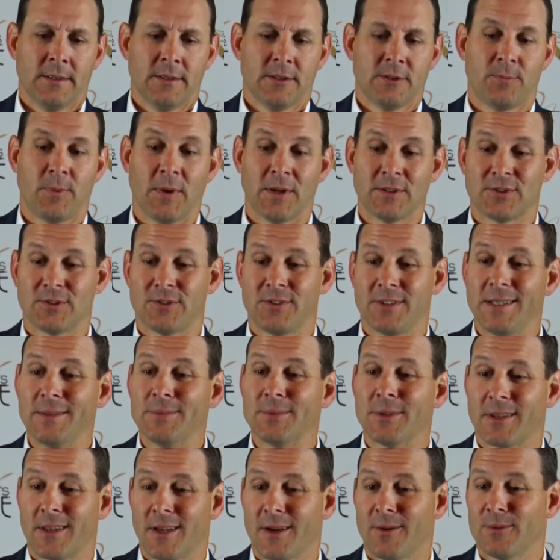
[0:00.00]
Special
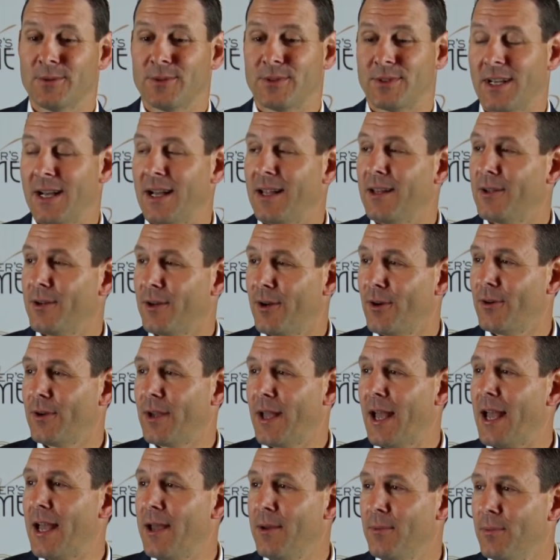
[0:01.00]
teams I thought was solid all
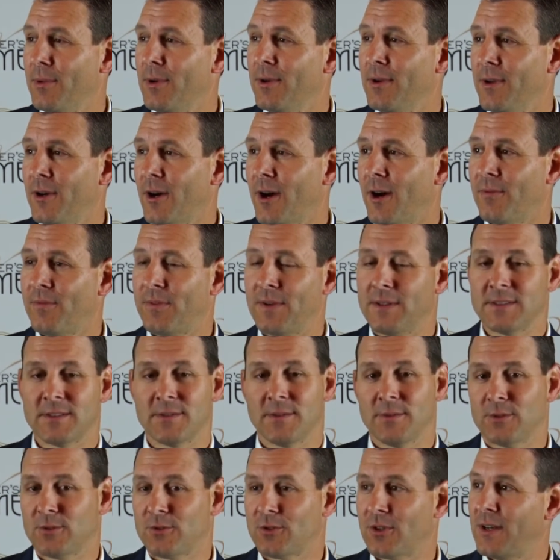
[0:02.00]
game.
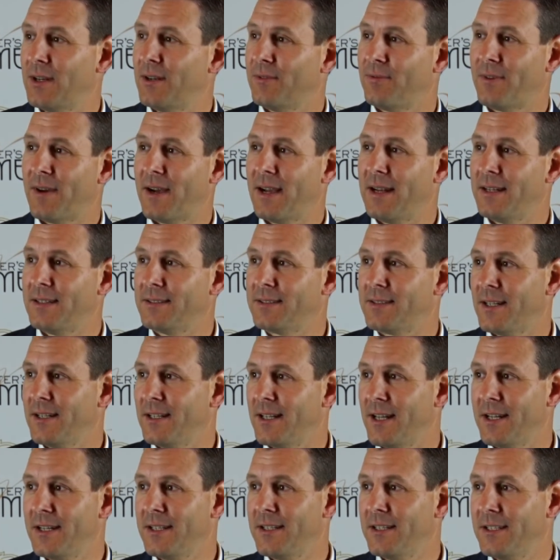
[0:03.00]
Offensively was trying to find its
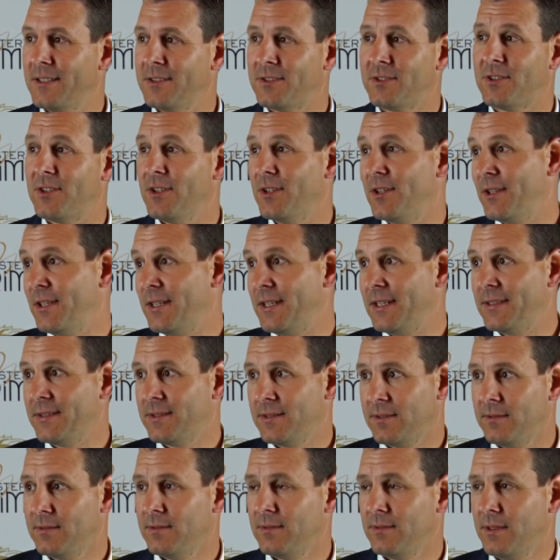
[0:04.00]
identity, still
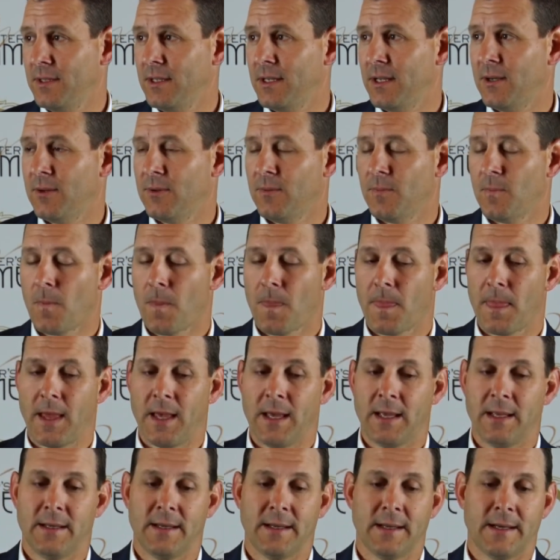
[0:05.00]
is, you know.
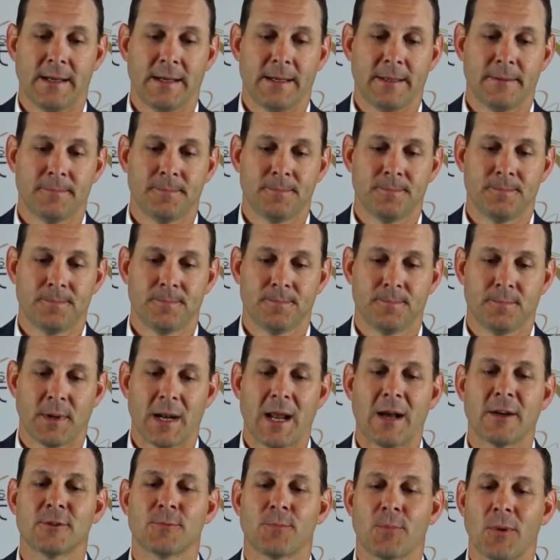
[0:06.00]
But
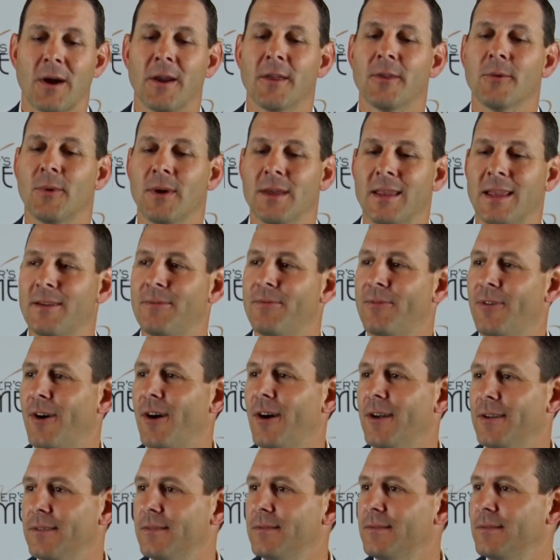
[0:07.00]
I was proud of the way they
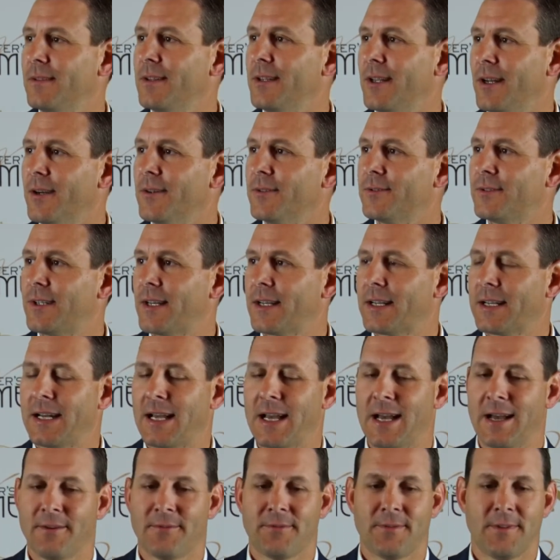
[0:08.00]
fought. You know, second
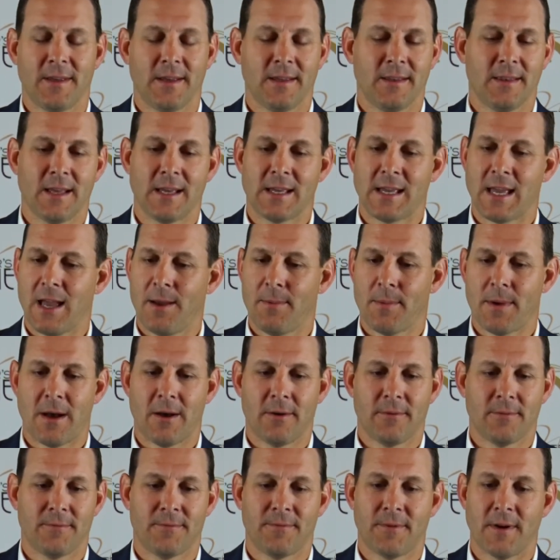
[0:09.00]
half they came
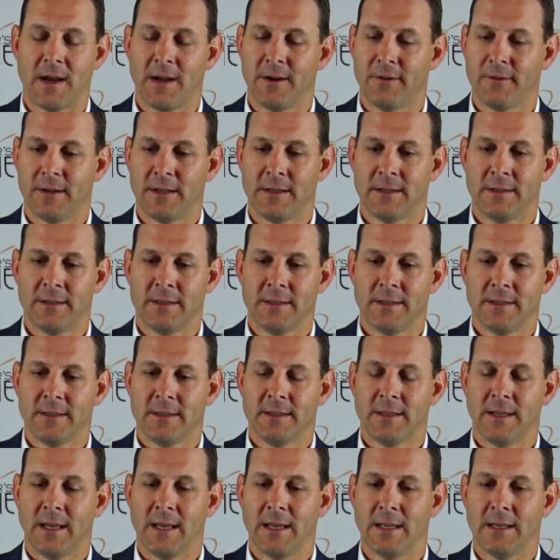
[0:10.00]
out firing,
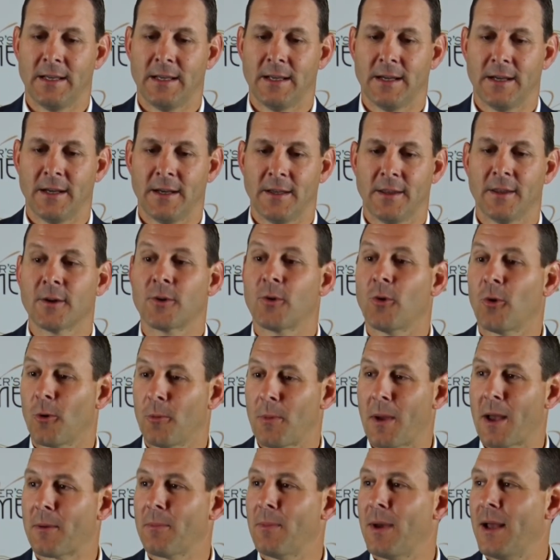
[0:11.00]
and their
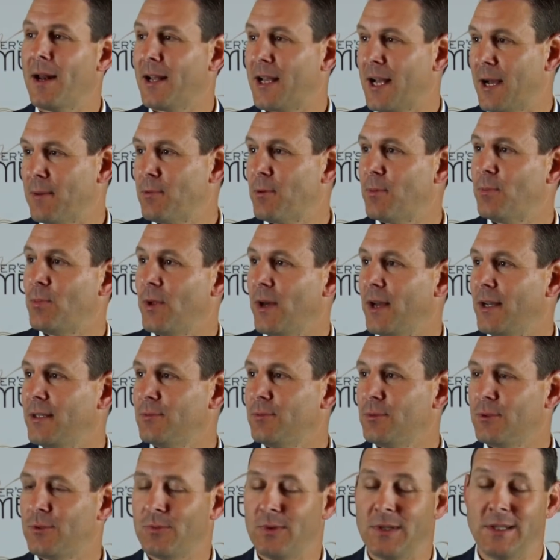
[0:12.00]
quarterback made a couple plays,
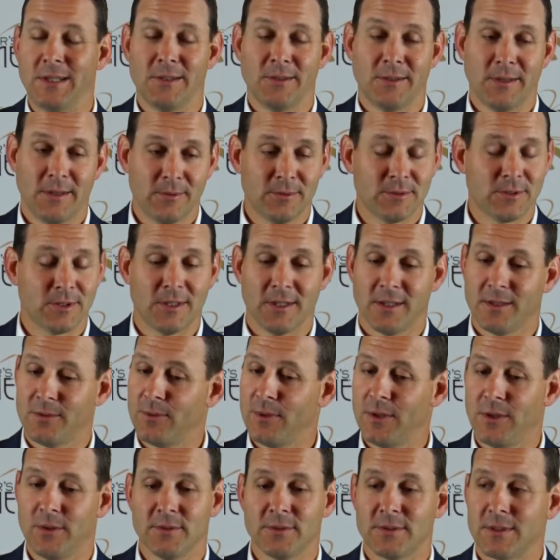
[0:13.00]
which we knew he was good.
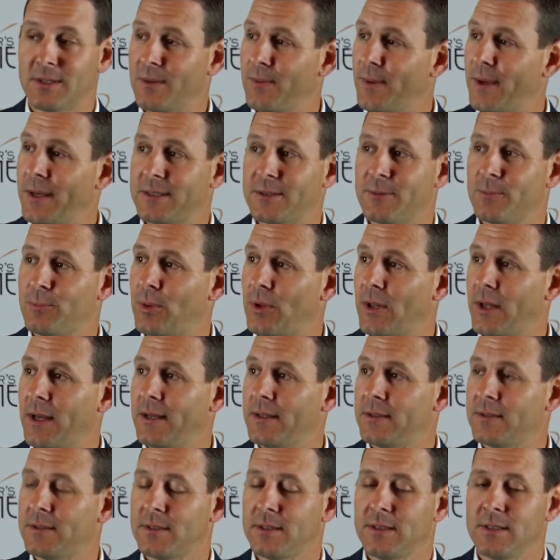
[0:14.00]
We knew he was going to make some
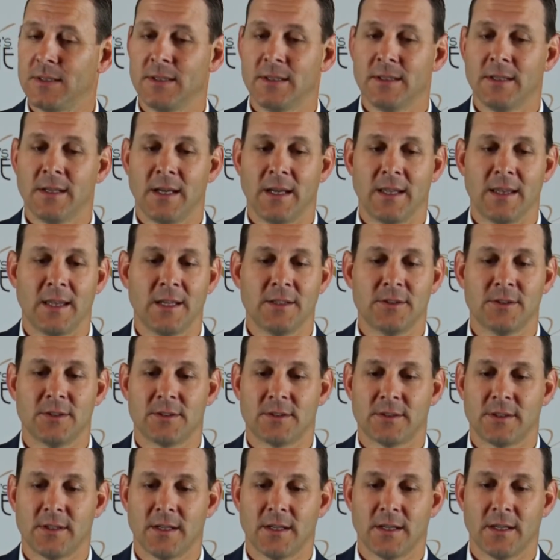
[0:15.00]
plays, and they
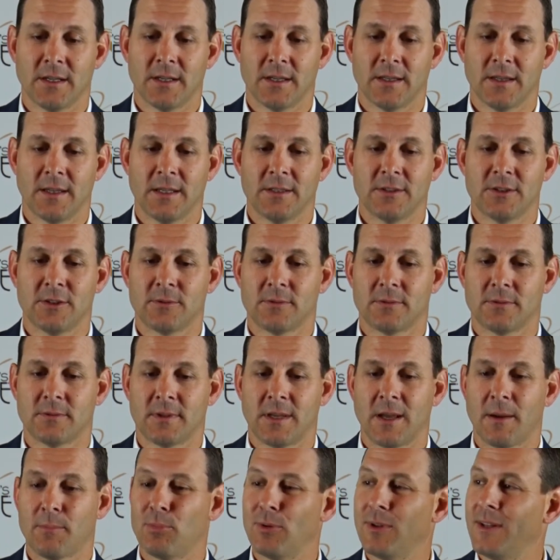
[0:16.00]
just
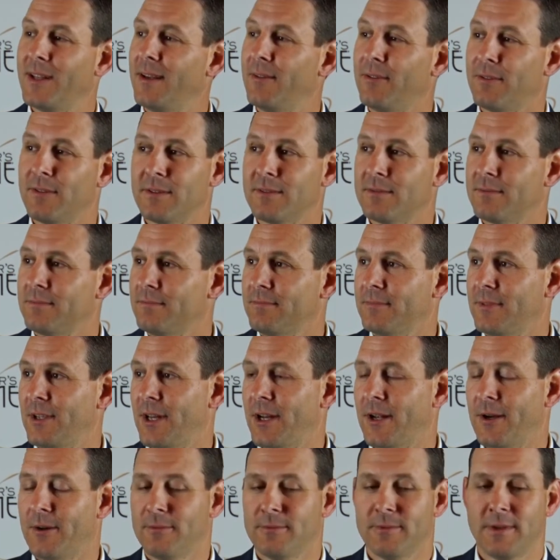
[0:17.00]
kept believing, you
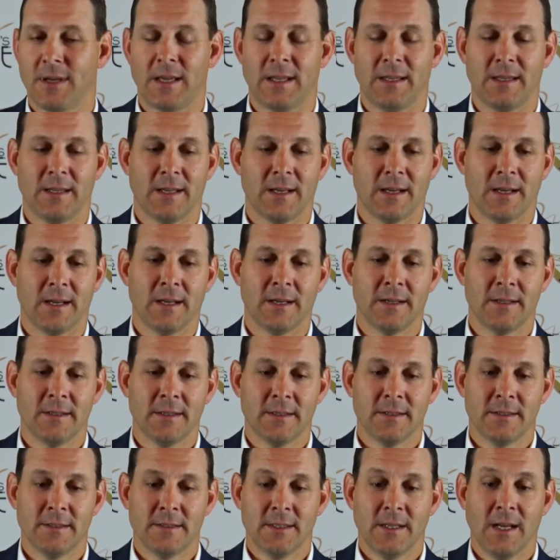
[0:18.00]
know. And
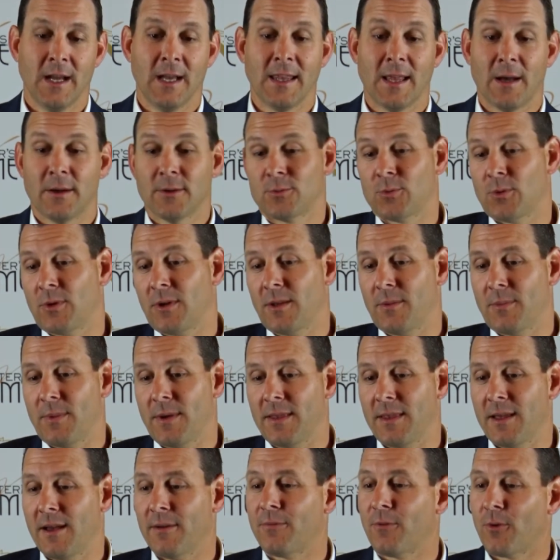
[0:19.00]
that was one of
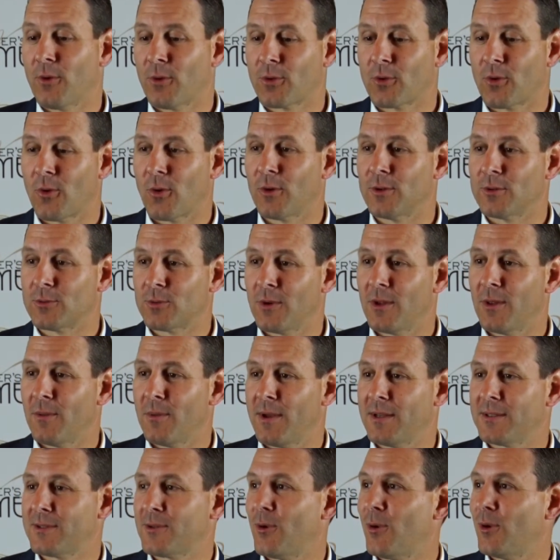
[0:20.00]
the that fourth quarter is one of the
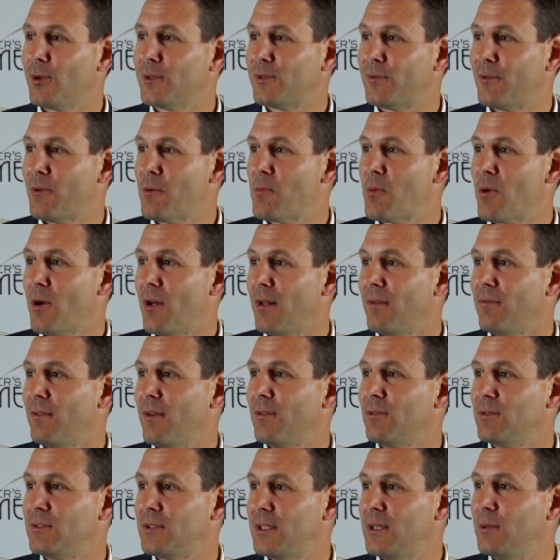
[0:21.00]
best quarters of football I've
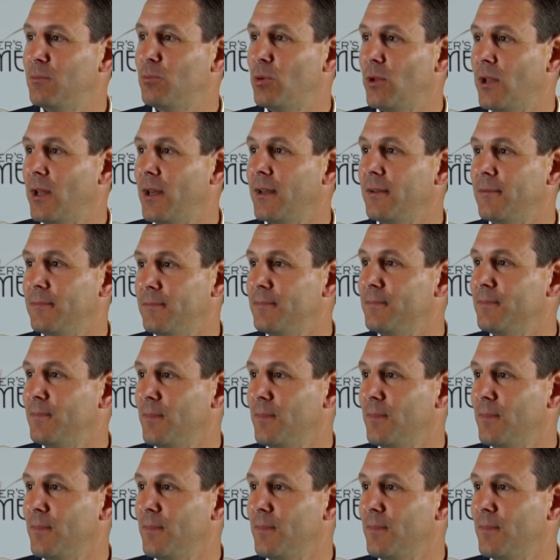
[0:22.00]
ever seen played.